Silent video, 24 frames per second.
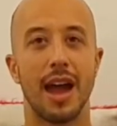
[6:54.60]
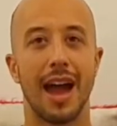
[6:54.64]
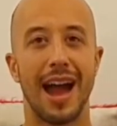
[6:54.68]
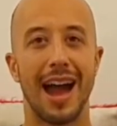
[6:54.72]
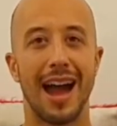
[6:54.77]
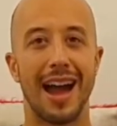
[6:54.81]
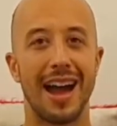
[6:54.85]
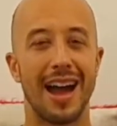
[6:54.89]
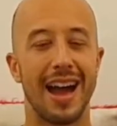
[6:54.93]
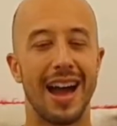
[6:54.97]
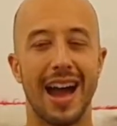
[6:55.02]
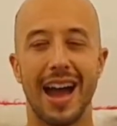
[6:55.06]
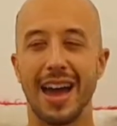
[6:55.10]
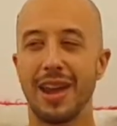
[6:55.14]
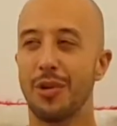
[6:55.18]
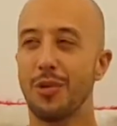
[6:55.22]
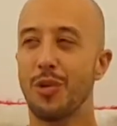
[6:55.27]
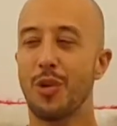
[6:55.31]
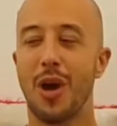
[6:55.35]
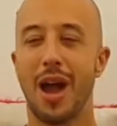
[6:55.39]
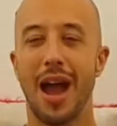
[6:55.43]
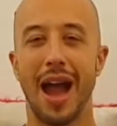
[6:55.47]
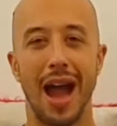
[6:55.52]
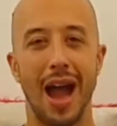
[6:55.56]
I don't
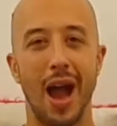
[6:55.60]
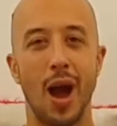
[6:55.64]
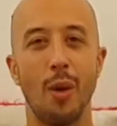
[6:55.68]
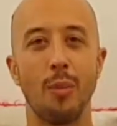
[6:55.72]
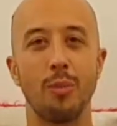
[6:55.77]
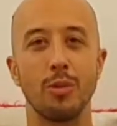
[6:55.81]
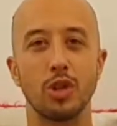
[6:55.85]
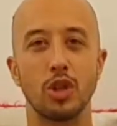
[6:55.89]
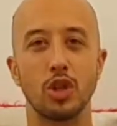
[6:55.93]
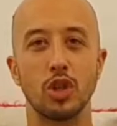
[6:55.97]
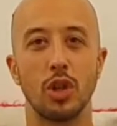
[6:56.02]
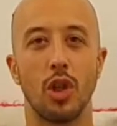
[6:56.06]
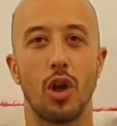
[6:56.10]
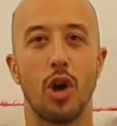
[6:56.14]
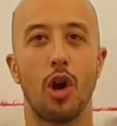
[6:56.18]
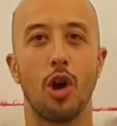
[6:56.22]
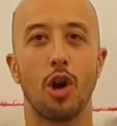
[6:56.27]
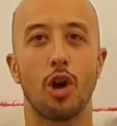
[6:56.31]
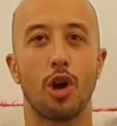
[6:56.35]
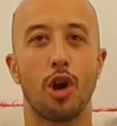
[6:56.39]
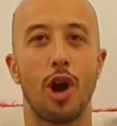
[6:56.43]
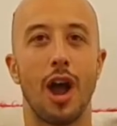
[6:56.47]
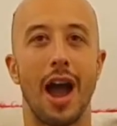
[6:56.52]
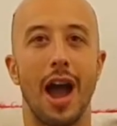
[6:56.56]
know how much
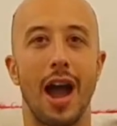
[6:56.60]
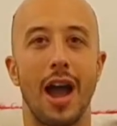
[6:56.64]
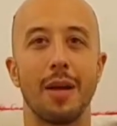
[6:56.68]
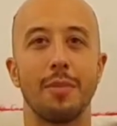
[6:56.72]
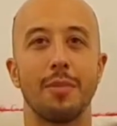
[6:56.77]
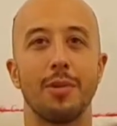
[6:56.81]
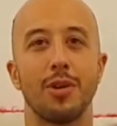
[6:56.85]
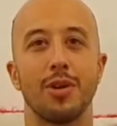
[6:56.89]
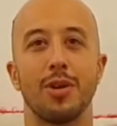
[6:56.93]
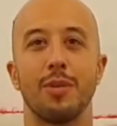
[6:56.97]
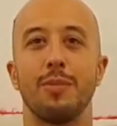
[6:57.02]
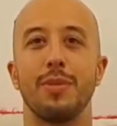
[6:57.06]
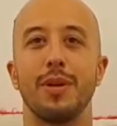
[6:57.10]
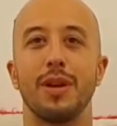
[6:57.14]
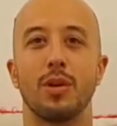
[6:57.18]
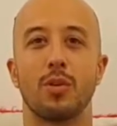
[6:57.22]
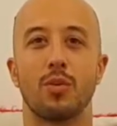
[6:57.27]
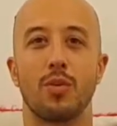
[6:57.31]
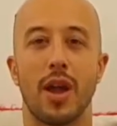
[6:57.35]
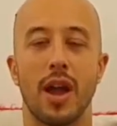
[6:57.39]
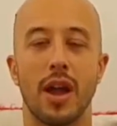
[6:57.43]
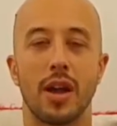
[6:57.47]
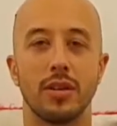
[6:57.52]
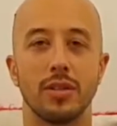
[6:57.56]
longer I'm going to be
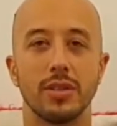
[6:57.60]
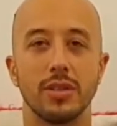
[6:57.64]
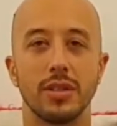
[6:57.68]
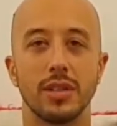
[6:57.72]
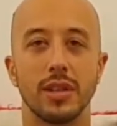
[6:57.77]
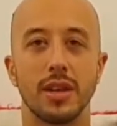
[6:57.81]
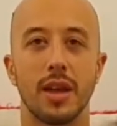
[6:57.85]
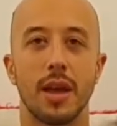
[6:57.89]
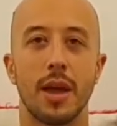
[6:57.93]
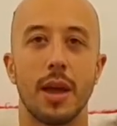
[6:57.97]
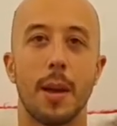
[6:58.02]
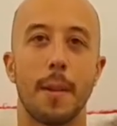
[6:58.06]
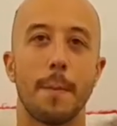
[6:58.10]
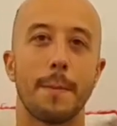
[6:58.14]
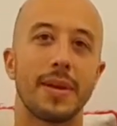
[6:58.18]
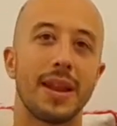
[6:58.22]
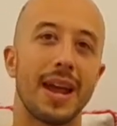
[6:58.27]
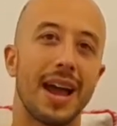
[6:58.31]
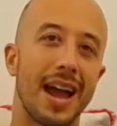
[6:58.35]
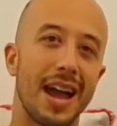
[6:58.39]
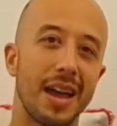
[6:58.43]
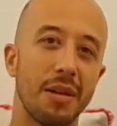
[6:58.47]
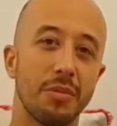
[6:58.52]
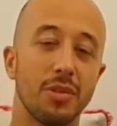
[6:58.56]
around, but
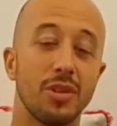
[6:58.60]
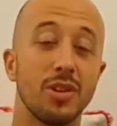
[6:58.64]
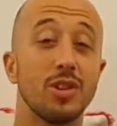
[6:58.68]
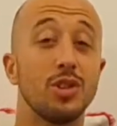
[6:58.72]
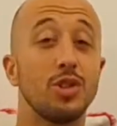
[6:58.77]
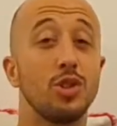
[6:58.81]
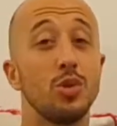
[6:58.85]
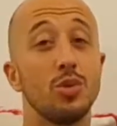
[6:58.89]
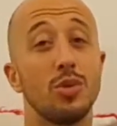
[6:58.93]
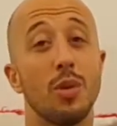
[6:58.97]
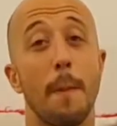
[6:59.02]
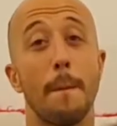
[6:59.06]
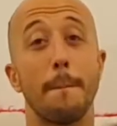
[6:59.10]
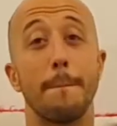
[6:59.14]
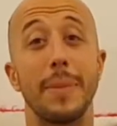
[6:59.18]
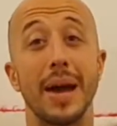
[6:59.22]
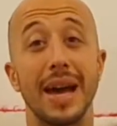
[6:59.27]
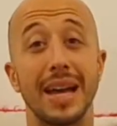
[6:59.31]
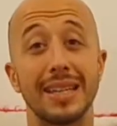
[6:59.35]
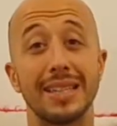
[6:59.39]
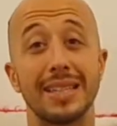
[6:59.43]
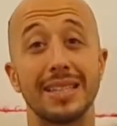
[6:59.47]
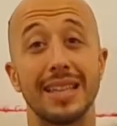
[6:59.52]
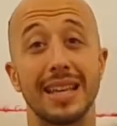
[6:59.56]
I'm going to do the
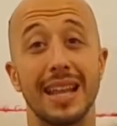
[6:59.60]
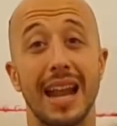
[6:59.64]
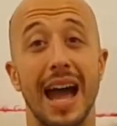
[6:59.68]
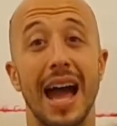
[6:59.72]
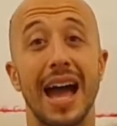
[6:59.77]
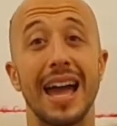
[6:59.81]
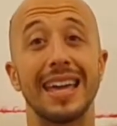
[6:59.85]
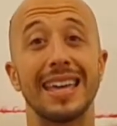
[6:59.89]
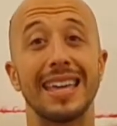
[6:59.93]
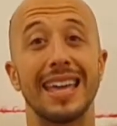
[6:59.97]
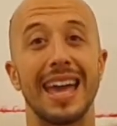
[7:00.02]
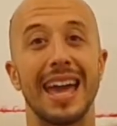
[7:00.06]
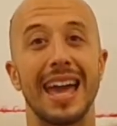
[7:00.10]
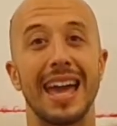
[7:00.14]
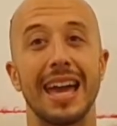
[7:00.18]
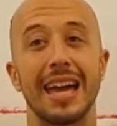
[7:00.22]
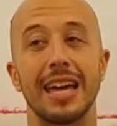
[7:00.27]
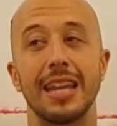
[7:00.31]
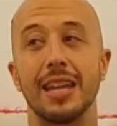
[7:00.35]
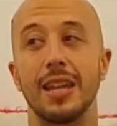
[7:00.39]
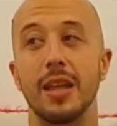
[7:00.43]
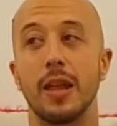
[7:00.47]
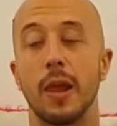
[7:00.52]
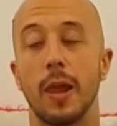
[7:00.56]
best that I
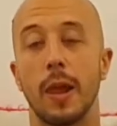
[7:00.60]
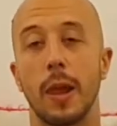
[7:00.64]
can